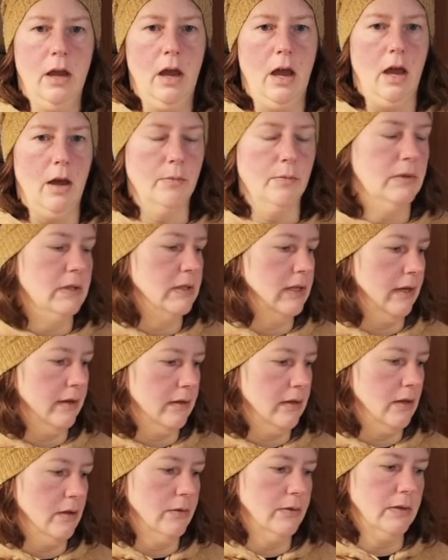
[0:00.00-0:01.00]
The deck
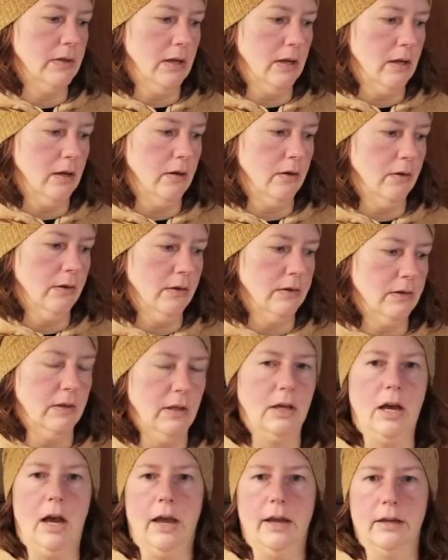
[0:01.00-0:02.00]
that you see here is the
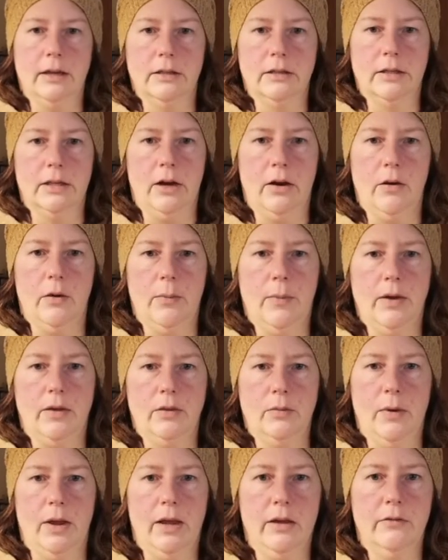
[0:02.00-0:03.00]
Gaian Tarot, by
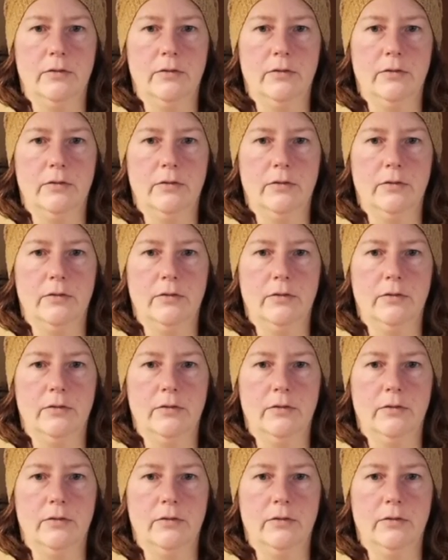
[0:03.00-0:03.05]
the way.